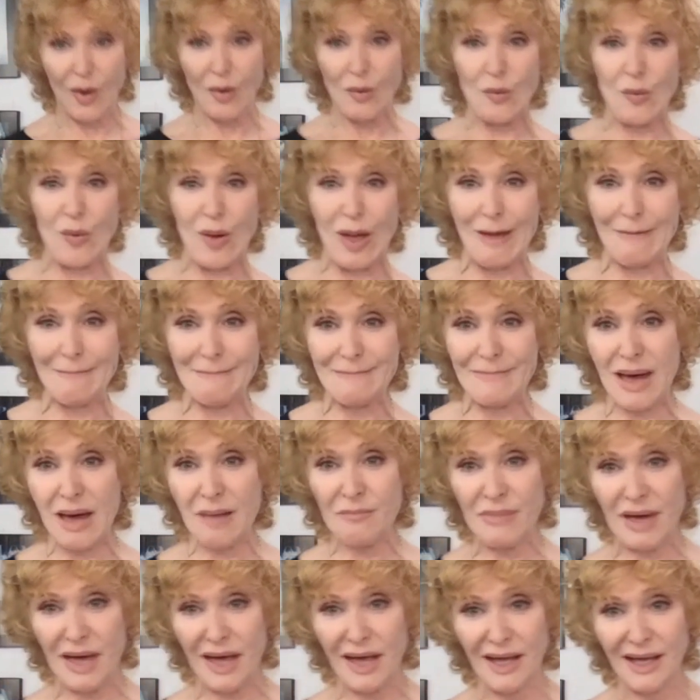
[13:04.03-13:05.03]
where
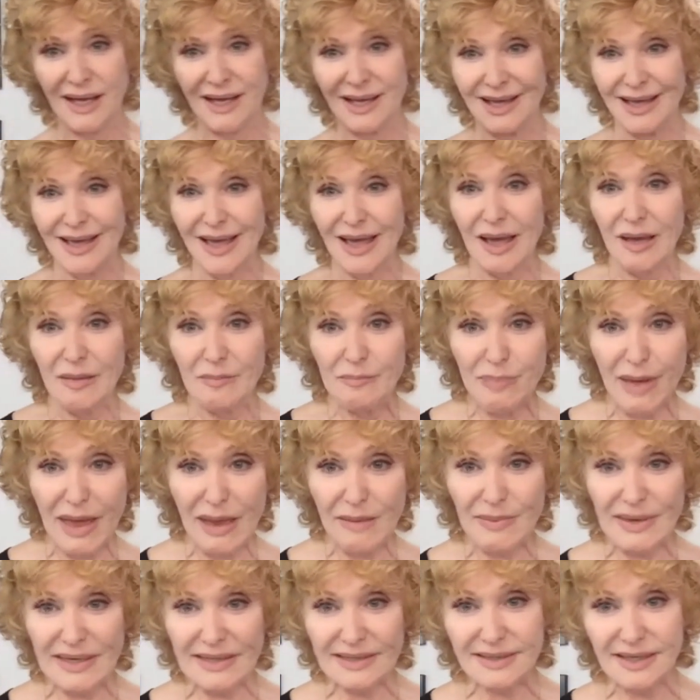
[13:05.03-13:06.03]
mama
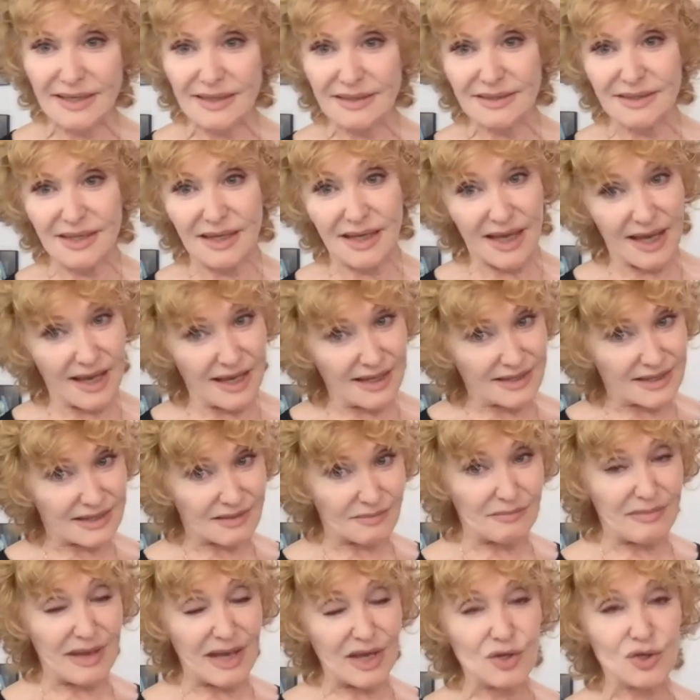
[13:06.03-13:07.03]
babysits the kids
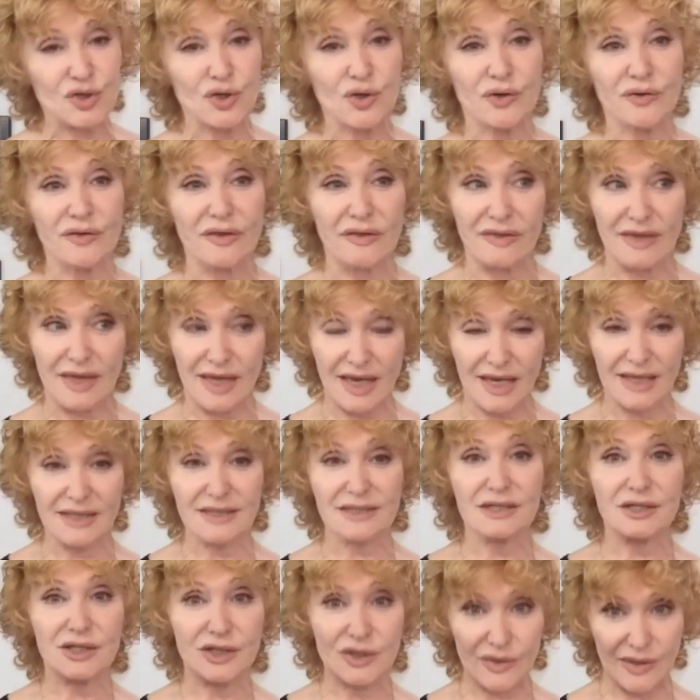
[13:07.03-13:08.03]
and make sure that the kids
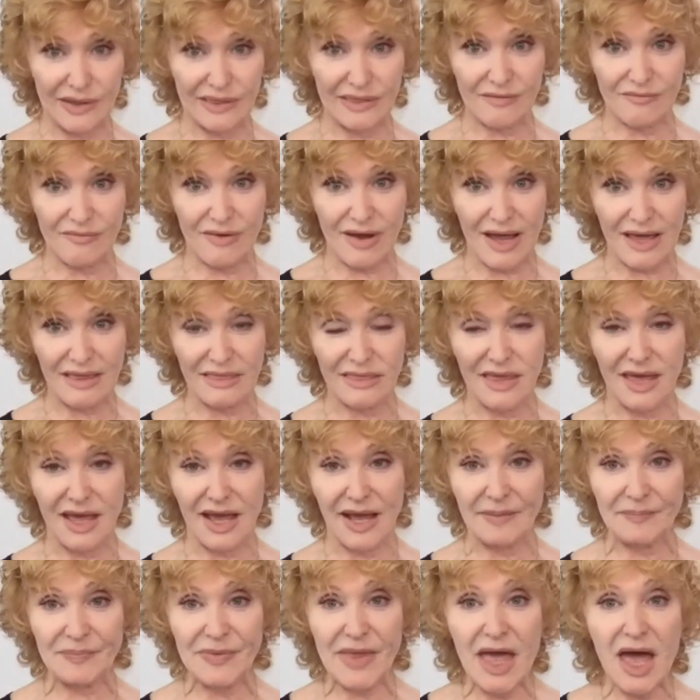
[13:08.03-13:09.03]
are doing the right
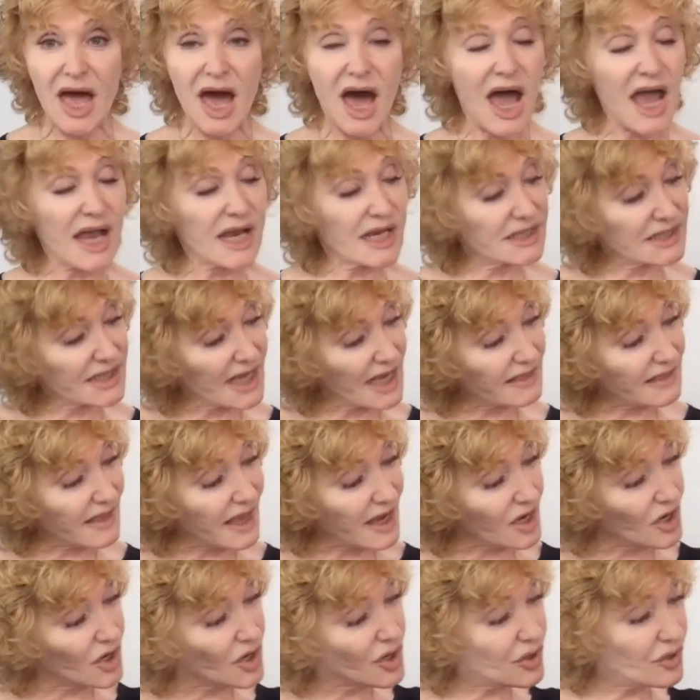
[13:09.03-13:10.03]
thing, I can take
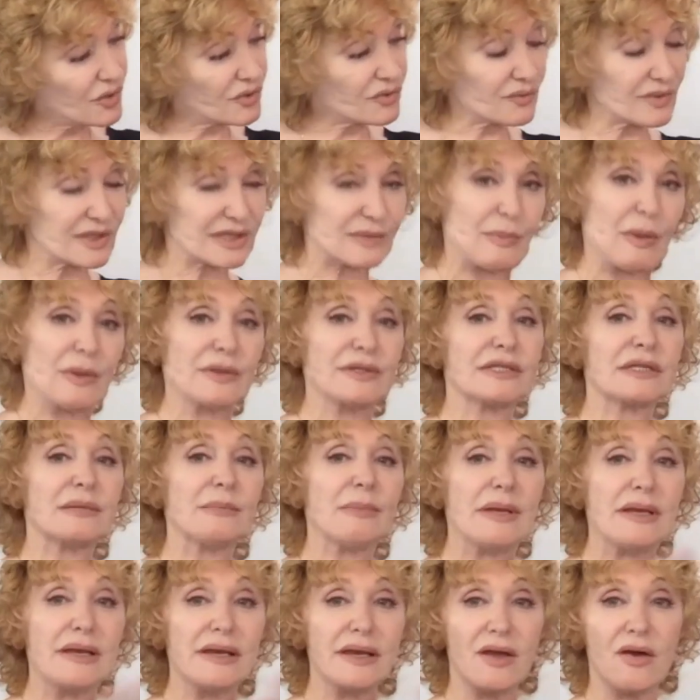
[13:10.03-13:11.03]
that huge
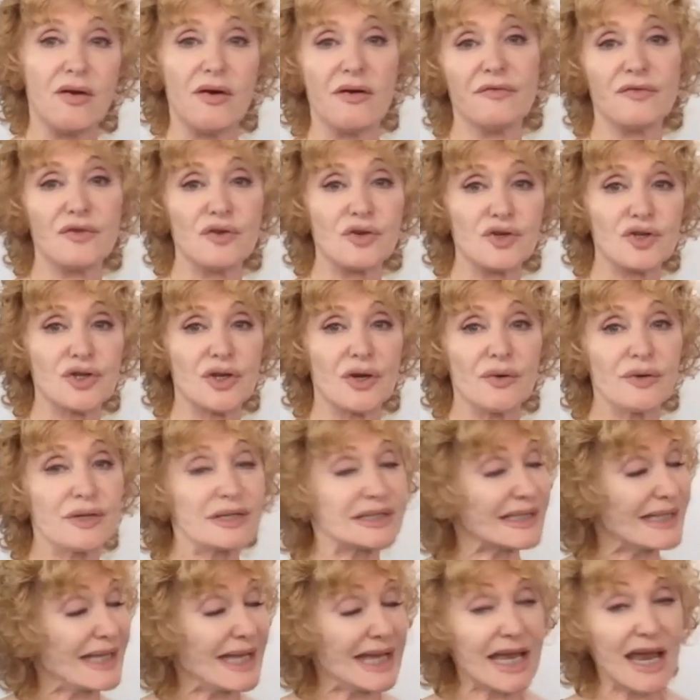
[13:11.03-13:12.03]
responsibility off your shoulders,
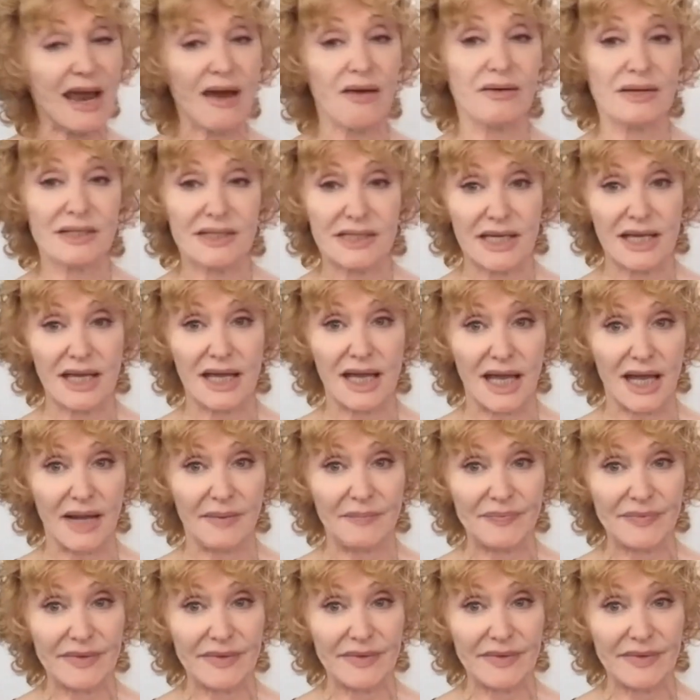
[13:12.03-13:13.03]
and I guarantee
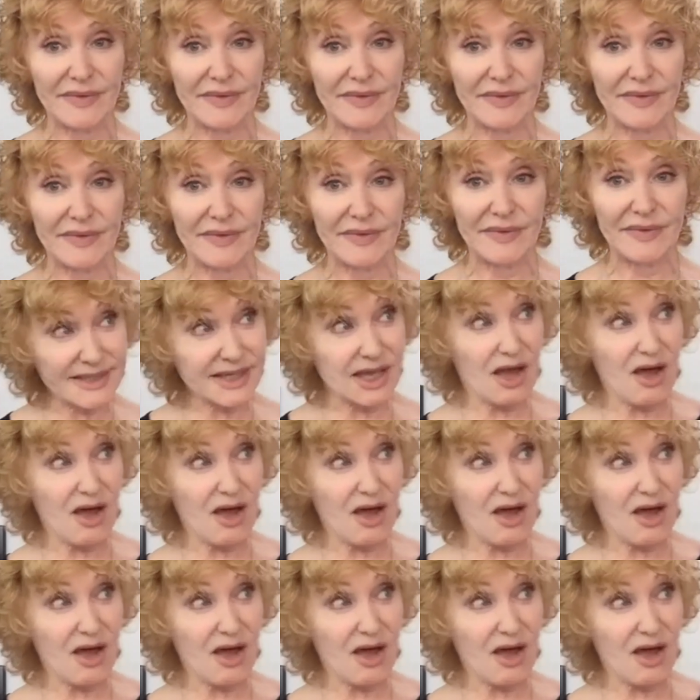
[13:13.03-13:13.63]
it's